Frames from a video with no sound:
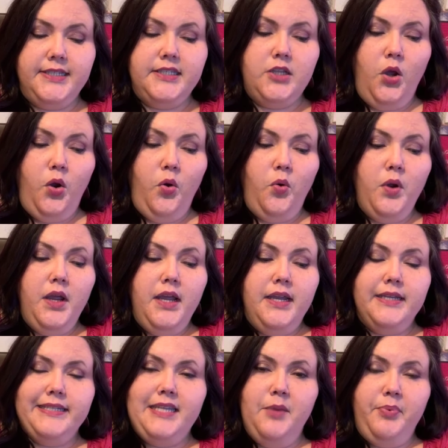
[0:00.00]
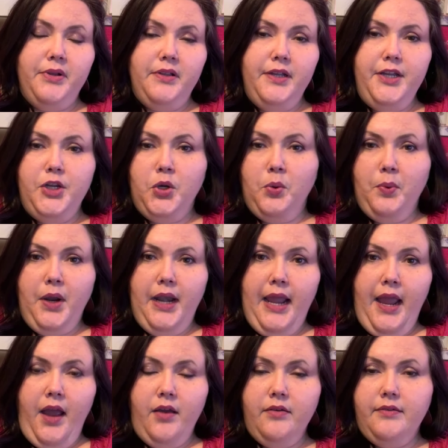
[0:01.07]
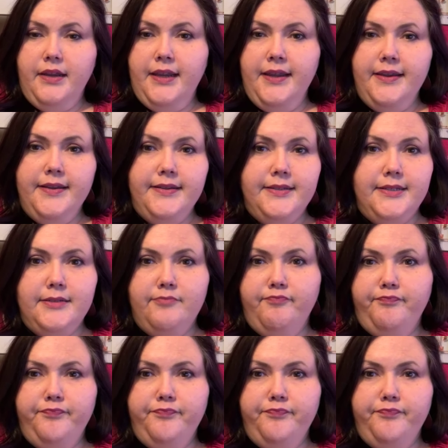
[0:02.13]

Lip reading: So typically your runout is